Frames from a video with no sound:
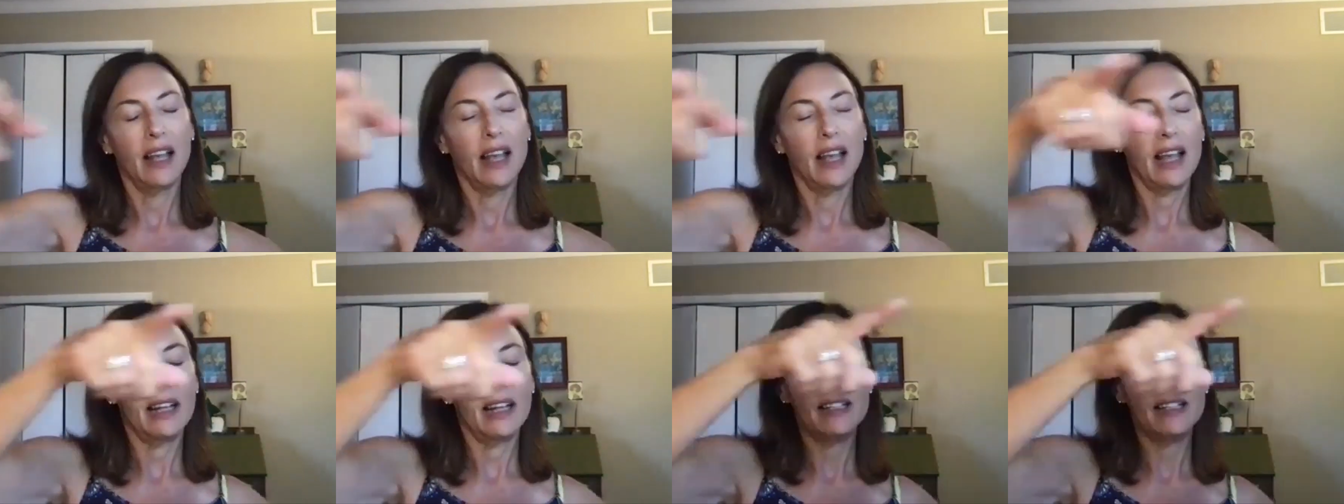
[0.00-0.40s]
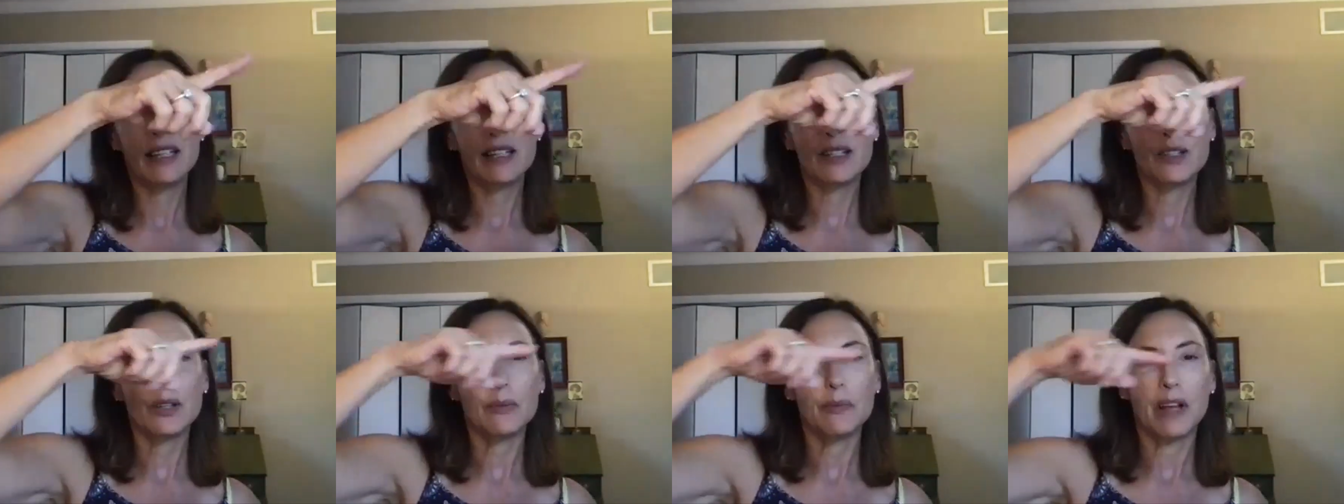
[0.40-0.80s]
And I
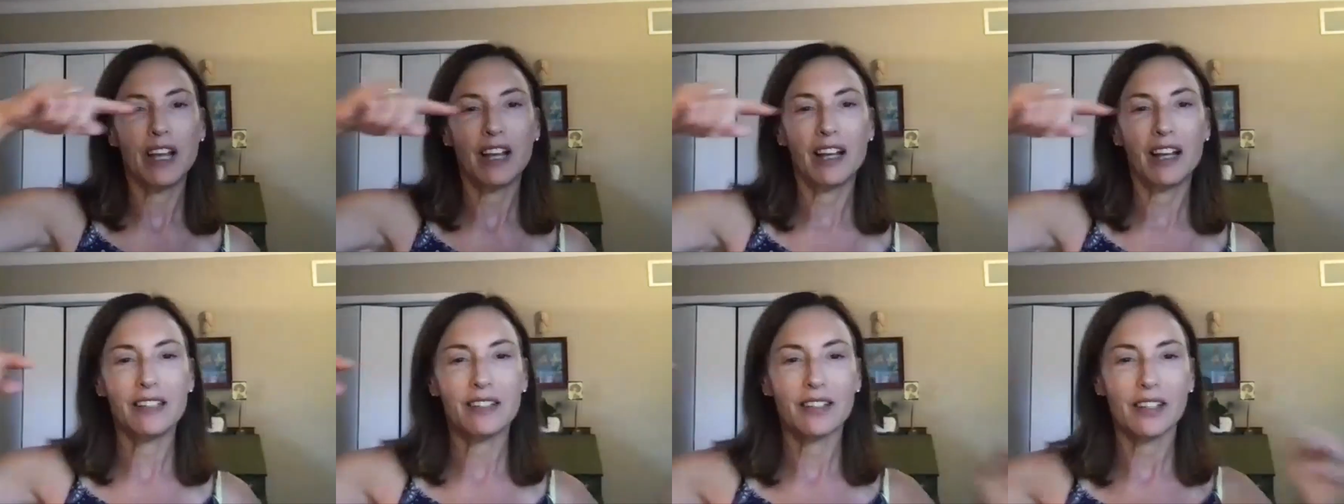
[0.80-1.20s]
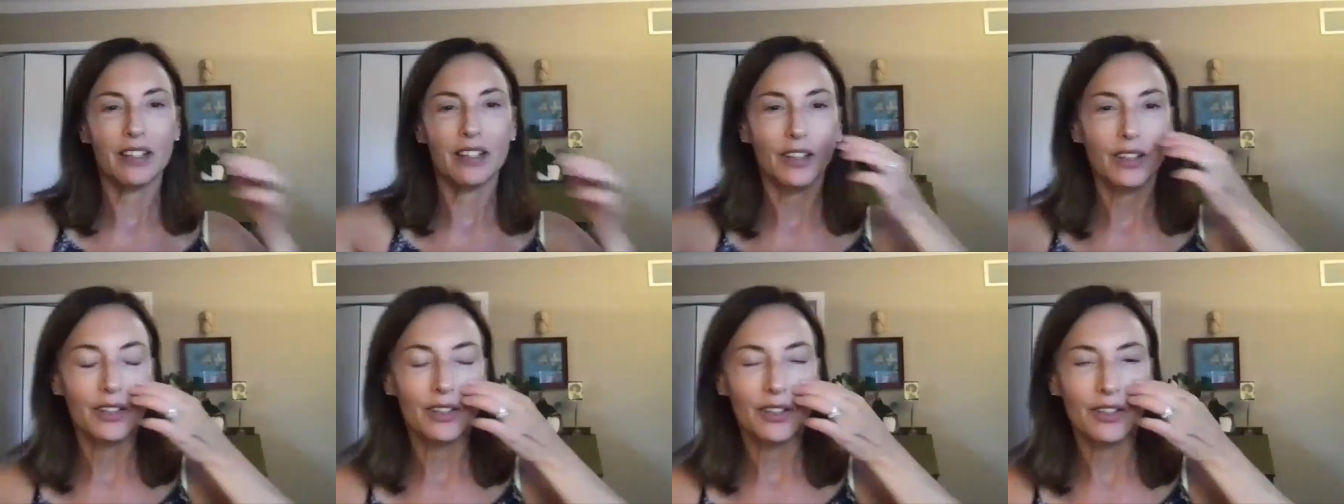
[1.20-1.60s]
dance with my eyes
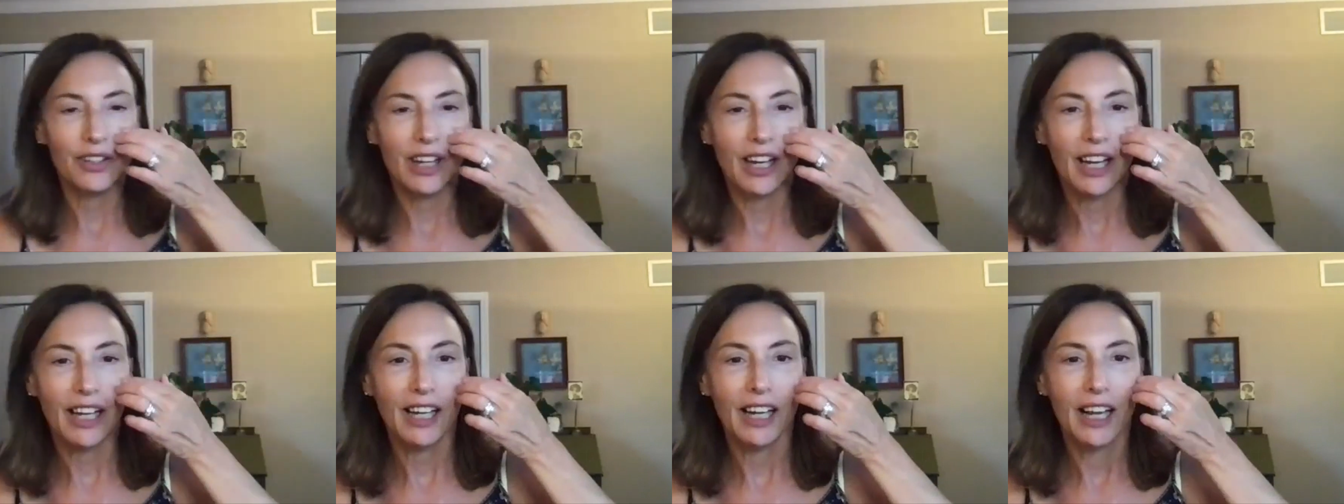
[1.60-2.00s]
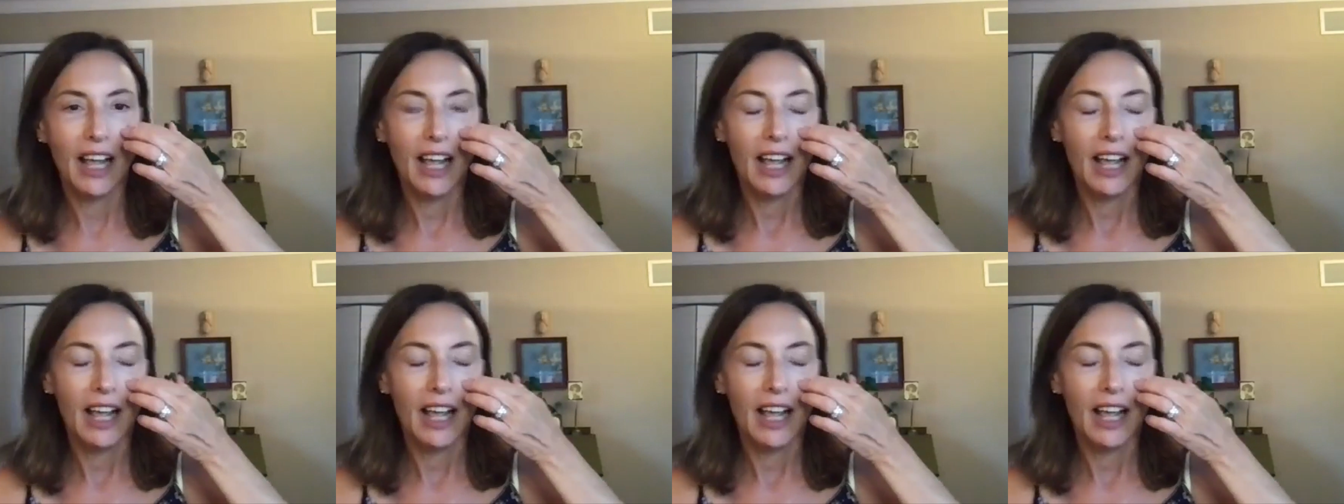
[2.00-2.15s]
closed, right?